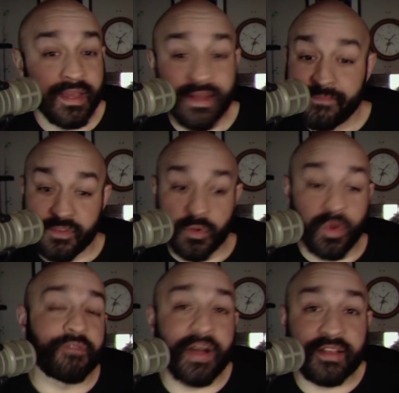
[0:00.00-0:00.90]
You want to
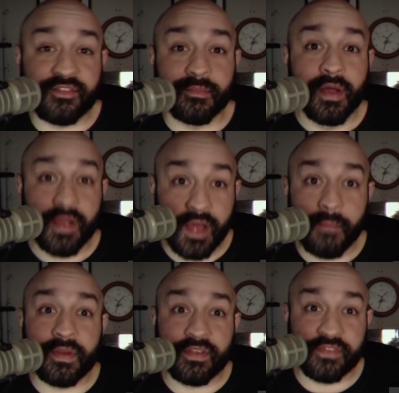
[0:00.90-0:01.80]
find some
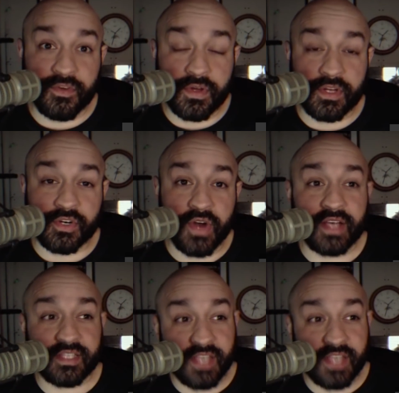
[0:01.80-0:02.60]
companies that you can trust,